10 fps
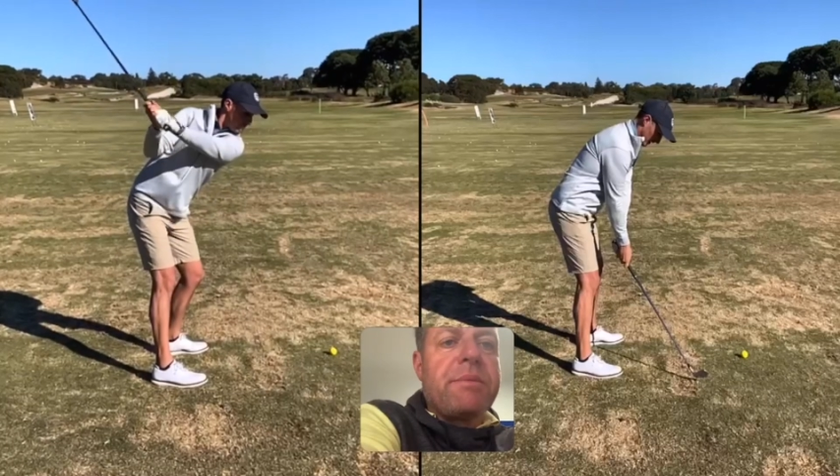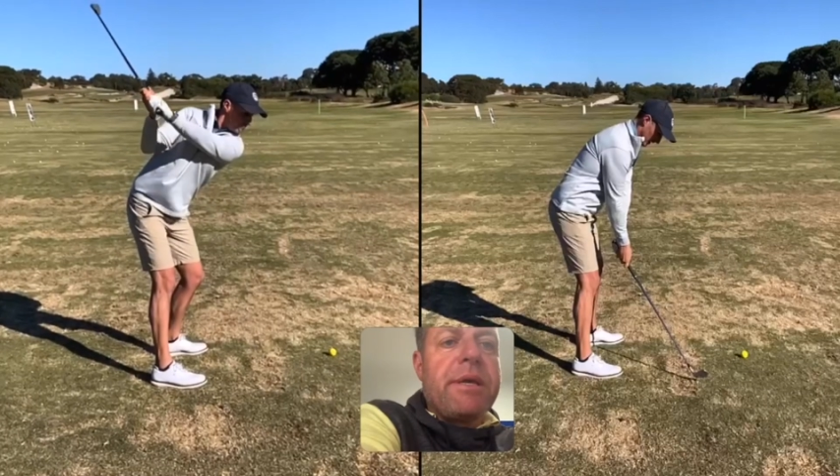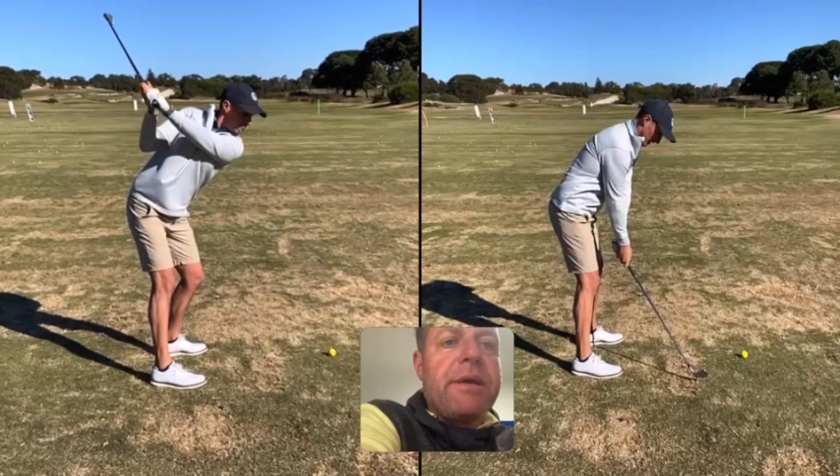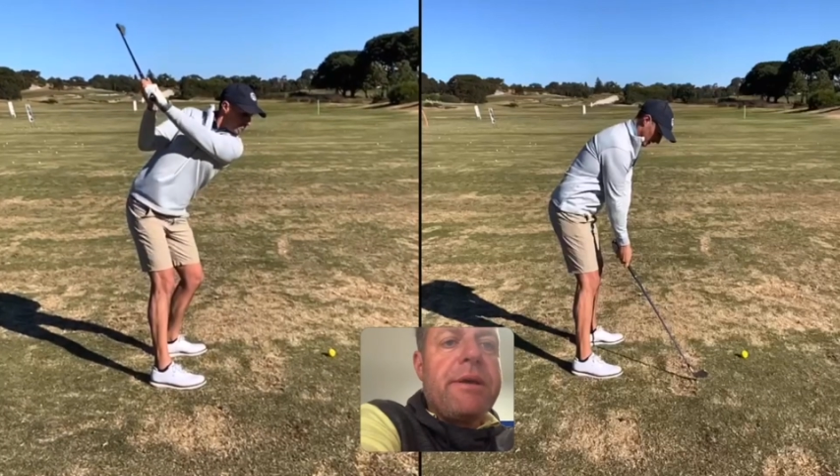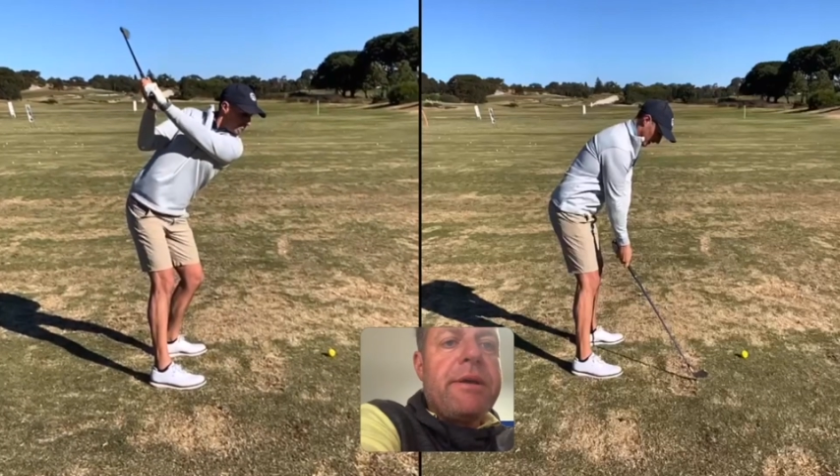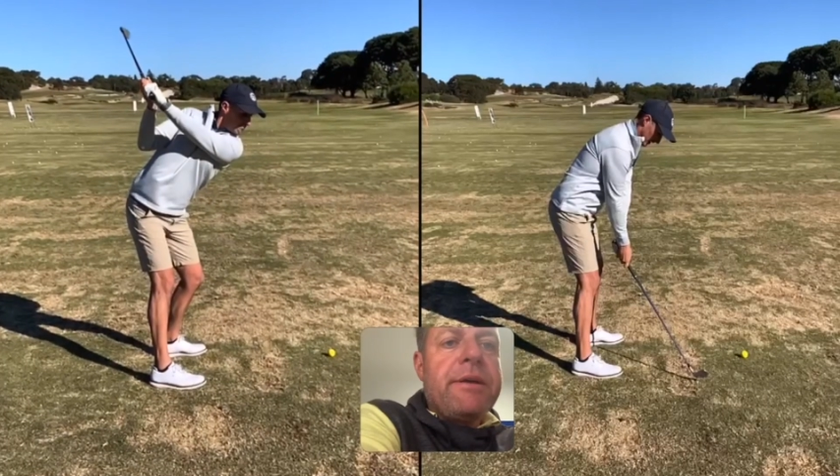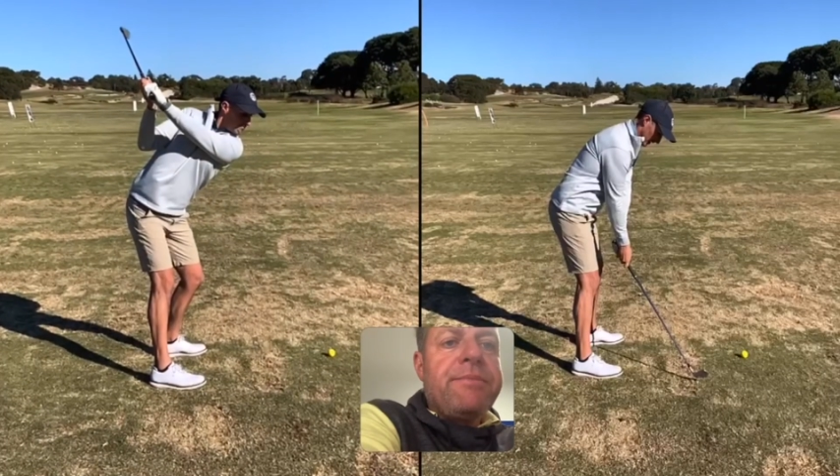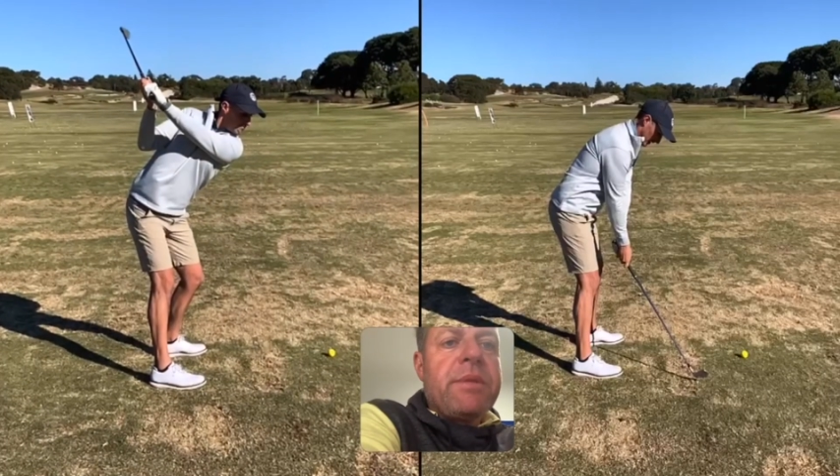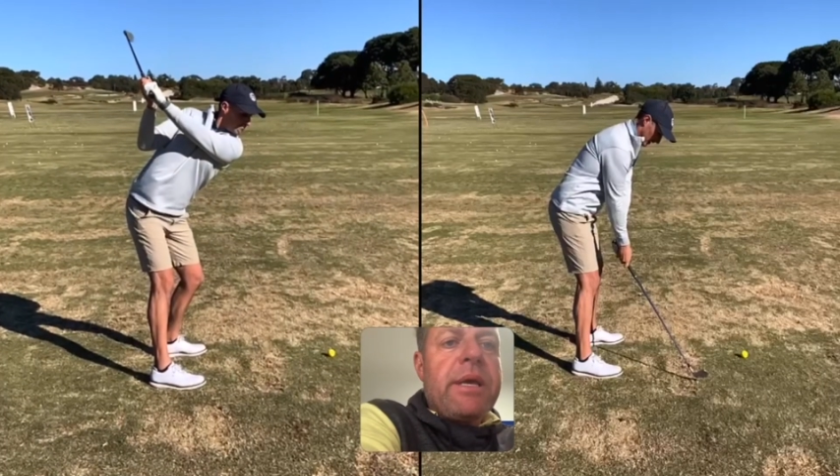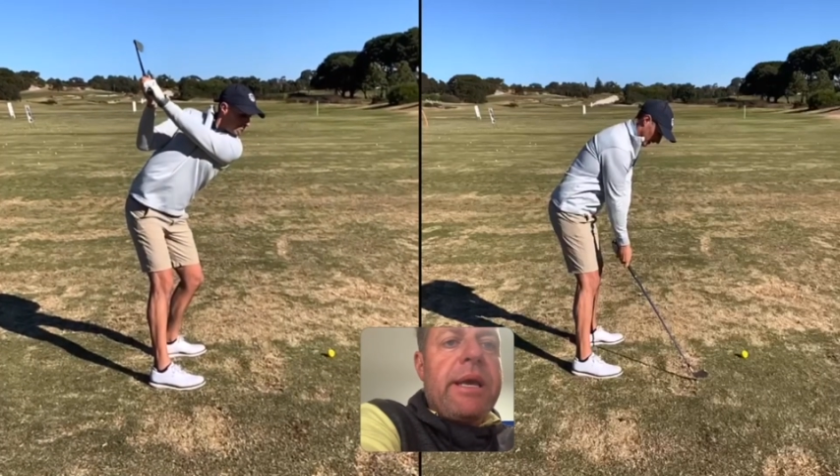me,
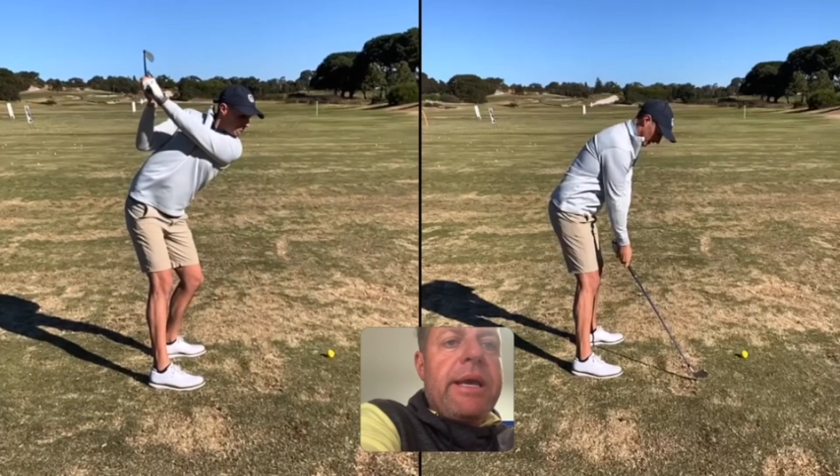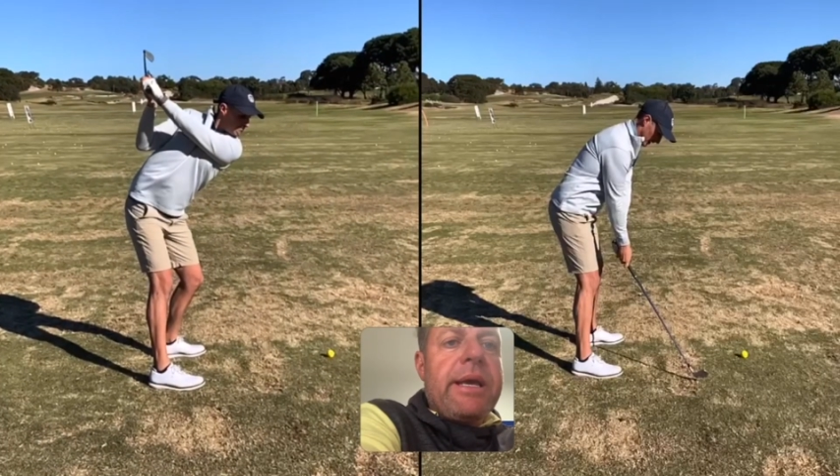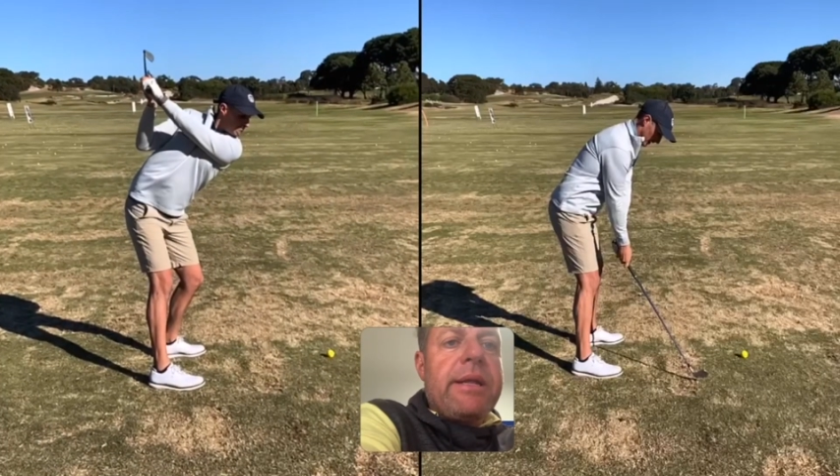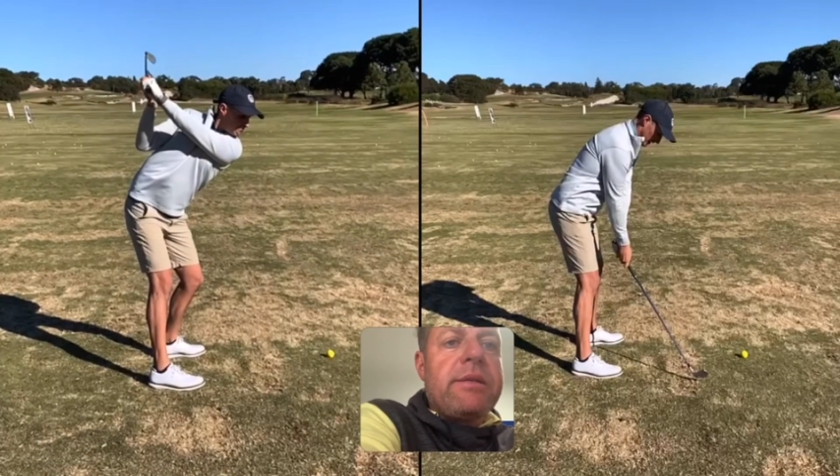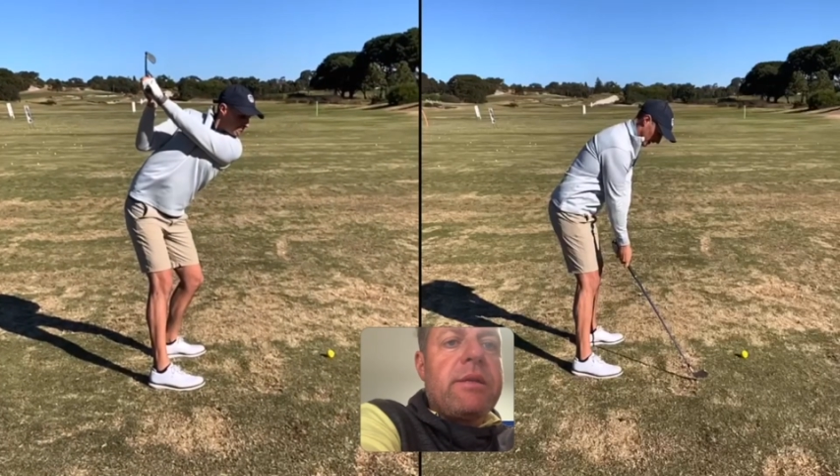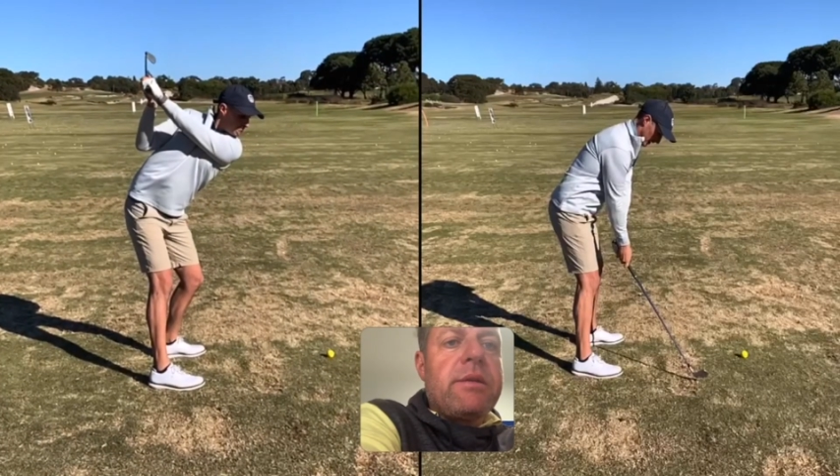and